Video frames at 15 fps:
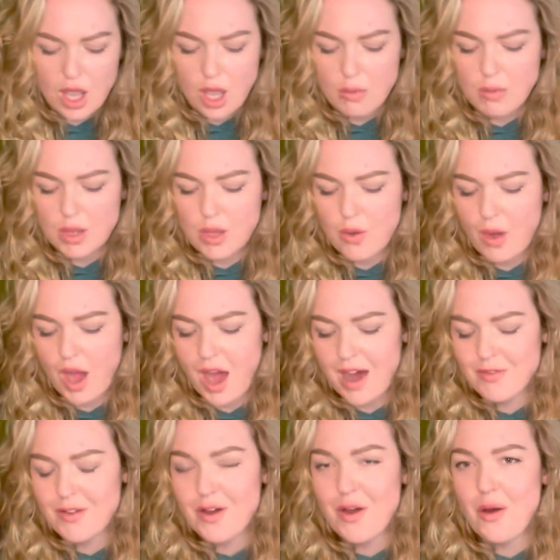But you
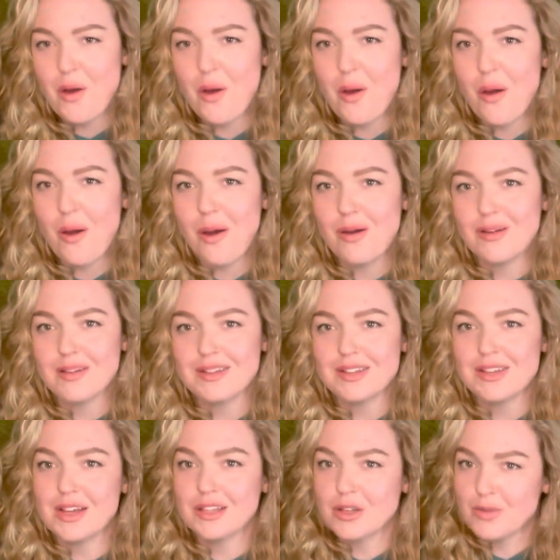have, you
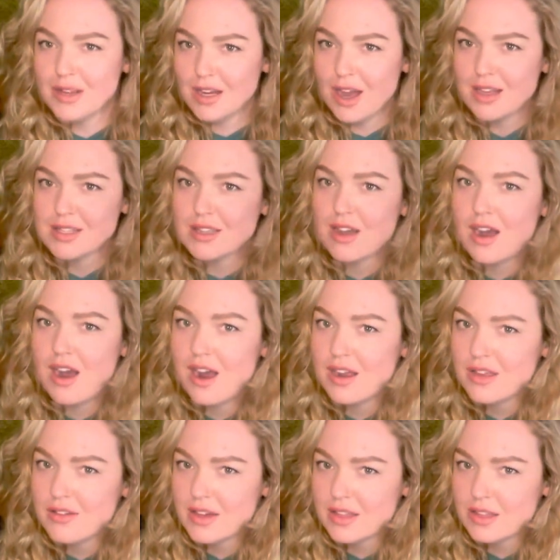got the Queen
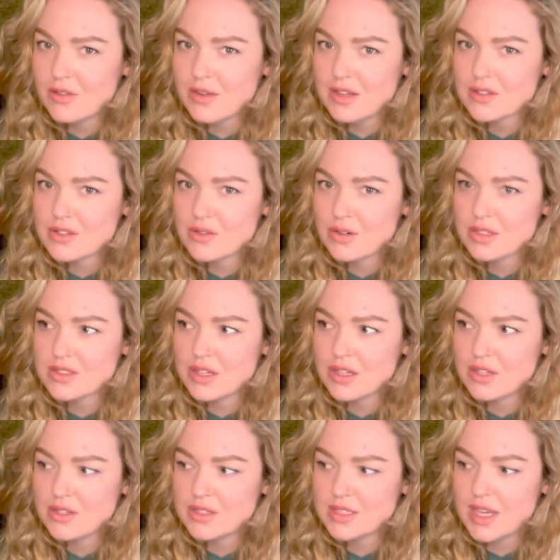of Swords on
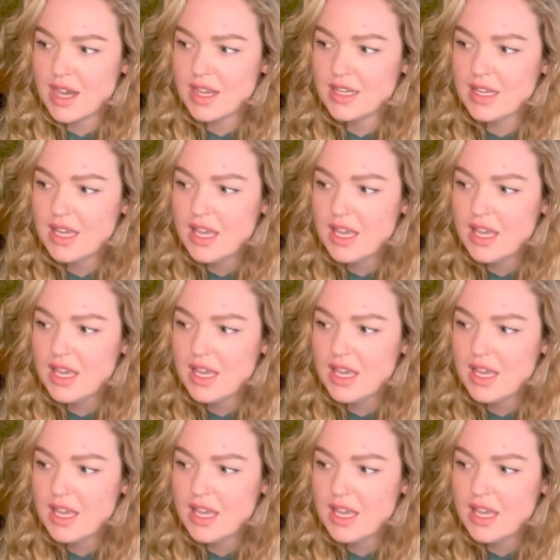your side.